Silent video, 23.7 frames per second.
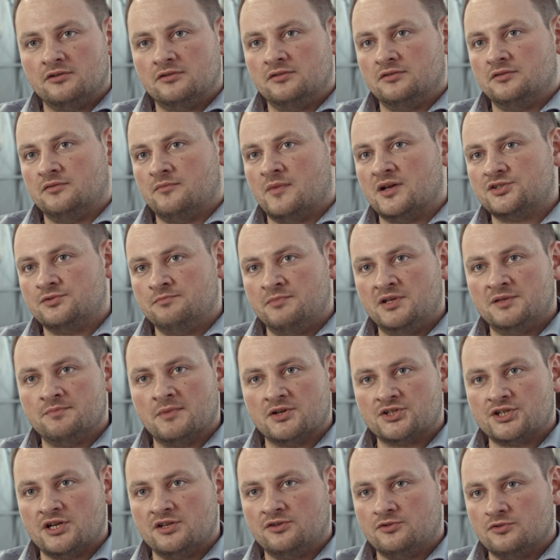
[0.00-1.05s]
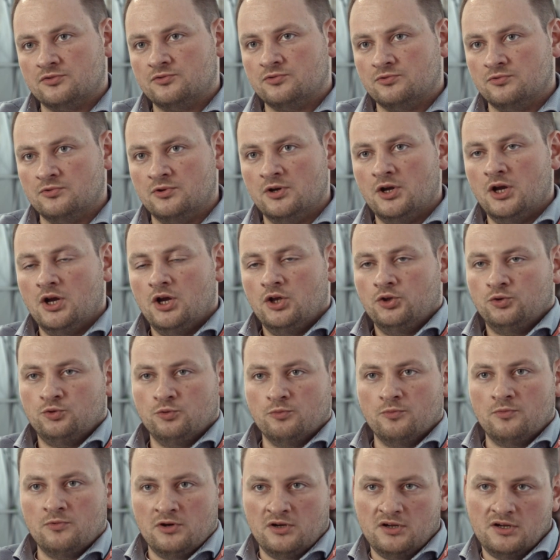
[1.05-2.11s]
on Meet Magento to
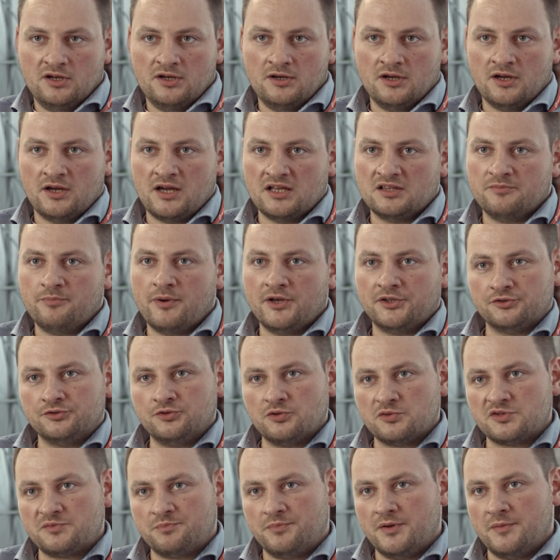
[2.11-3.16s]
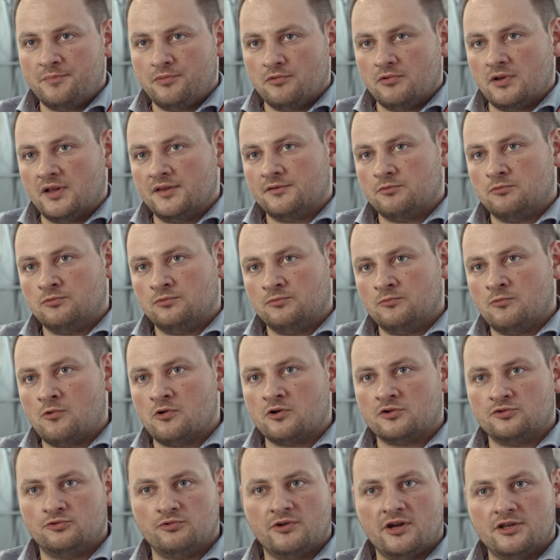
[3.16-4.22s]
get better those people and
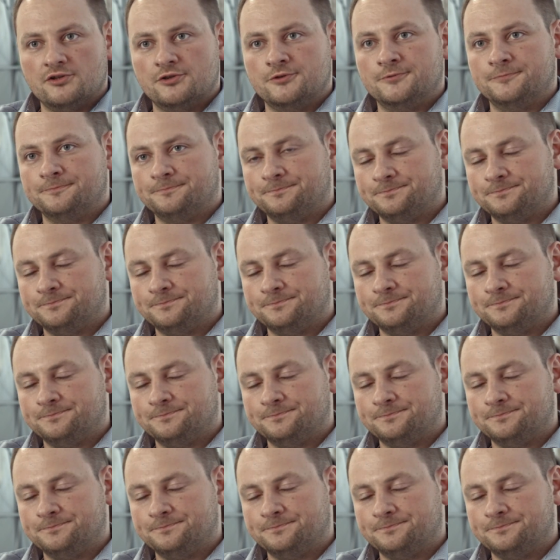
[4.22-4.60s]
work together.